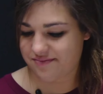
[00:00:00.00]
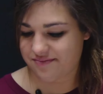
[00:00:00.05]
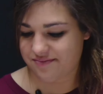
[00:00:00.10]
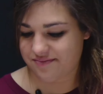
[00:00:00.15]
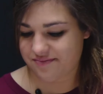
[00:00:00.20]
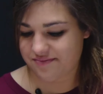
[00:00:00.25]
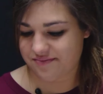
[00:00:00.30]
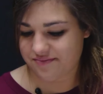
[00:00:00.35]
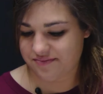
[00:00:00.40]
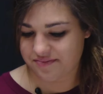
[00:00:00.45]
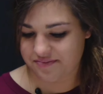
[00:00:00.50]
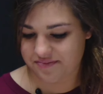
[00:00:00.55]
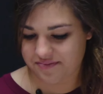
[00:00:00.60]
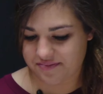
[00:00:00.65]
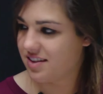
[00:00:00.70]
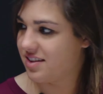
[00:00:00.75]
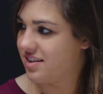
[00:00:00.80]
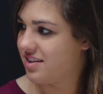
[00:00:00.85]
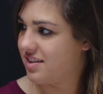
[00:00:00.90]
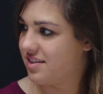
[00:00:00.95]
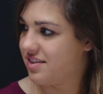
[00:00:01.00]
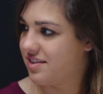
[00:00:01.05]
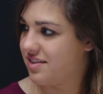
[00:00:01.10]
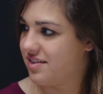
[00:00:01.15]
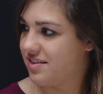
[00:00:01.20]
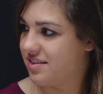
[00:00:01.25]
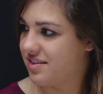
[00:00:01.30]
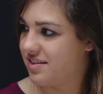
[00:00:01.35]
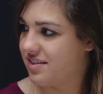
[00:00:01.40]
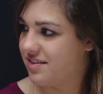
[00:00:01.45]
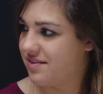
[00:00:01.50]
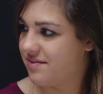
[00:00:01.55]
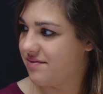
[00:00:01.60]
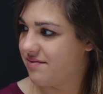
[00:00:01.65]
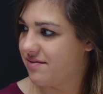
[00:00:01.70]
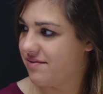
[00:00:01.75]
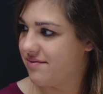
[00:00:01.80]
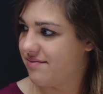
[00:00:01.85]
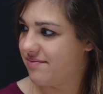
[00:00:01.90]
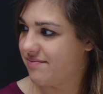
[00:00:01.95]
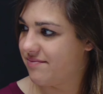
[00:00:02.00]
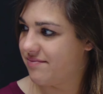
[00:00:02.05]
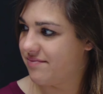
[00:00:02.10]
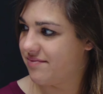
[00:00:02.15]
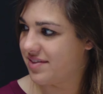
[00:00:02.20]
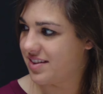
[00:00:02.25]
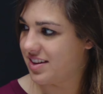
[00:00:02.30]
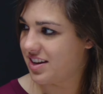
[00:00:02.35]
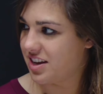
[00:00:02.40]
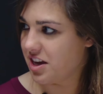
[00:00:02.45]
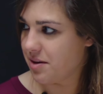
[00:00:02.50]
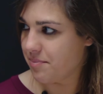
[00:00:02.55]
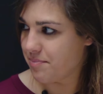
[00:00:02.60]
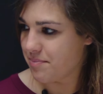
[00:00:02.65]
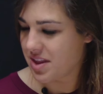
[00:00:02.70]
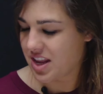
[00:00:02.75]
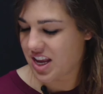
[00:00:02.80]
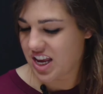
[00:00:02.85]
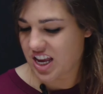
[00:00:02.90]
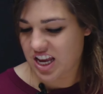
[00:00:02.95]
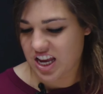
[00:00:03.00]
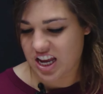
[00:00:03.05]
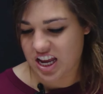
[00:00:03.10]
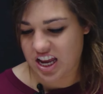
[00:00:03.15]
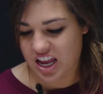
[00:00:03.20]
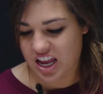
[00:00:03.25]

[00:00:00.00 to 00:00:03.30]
(not speaking)